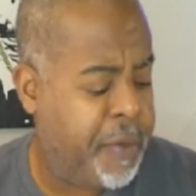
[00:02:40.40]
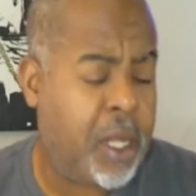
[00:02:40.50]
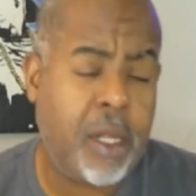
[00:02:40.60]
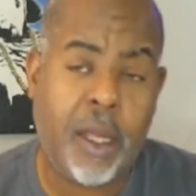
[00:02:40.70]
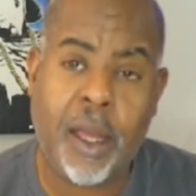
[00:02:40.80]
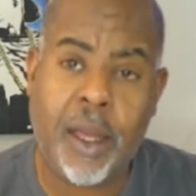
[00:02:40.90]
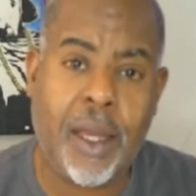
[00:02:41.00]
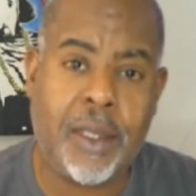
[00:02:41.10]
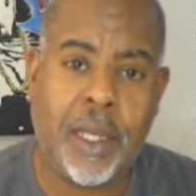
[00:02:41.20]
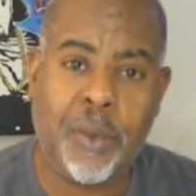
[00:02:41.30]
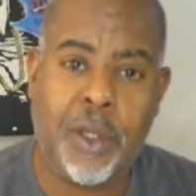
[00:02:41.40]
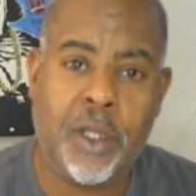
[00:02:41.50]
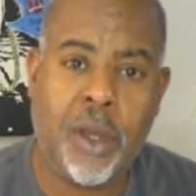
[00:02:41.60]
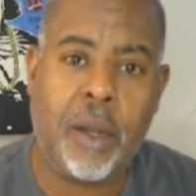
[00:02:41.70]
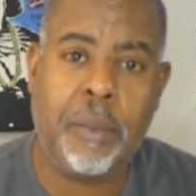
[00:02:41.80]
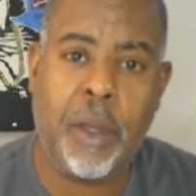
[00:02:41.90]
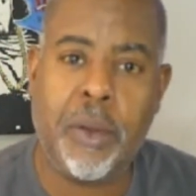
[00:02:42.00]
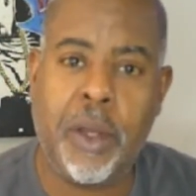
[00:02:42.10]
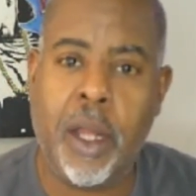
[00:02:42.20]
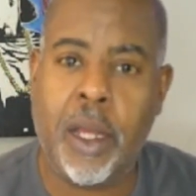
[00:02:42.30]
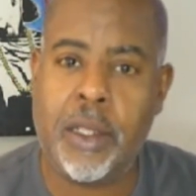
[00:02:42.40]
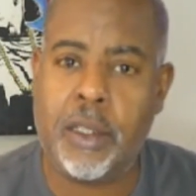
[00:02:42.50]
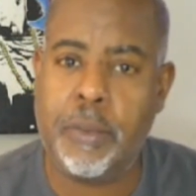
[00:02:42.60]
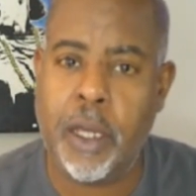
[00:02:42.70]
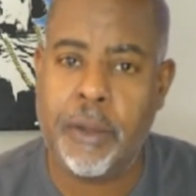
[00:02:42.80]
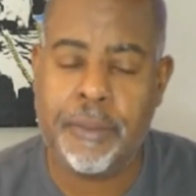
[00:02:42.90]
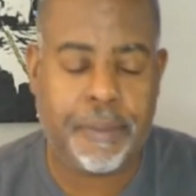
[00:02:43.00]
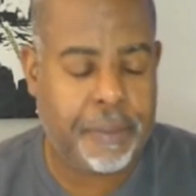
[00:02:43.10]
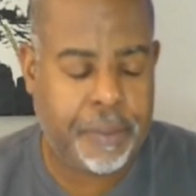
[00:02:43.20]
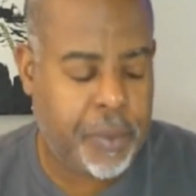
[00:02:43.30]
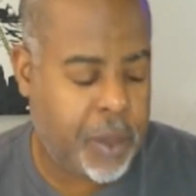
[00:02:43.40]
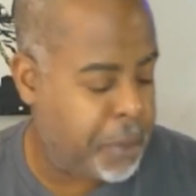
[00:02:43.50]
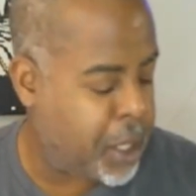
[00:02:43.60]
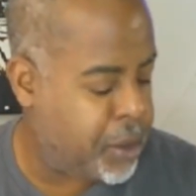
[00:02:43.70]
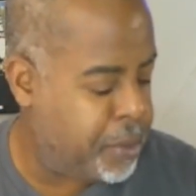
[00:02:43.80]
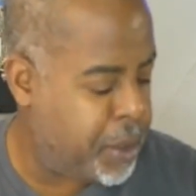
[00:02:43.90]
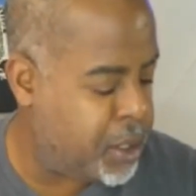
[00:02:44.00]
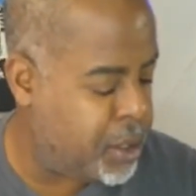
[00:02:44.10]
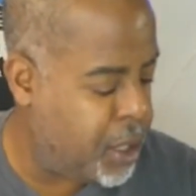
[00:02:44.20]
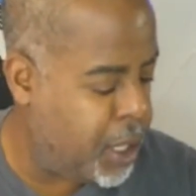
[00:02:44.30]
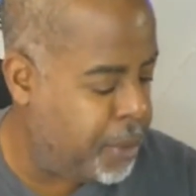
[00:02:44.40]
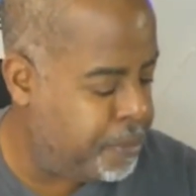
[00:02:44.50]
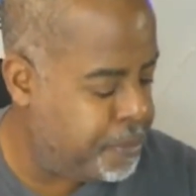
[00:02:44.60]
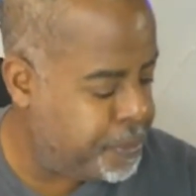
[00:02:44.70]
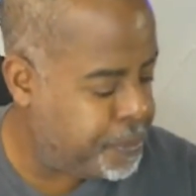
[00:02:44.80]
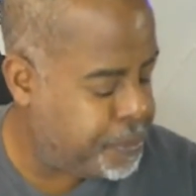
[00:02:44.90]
if anything, I guess I would try to be on the Nets, but I'm not going to bet this game.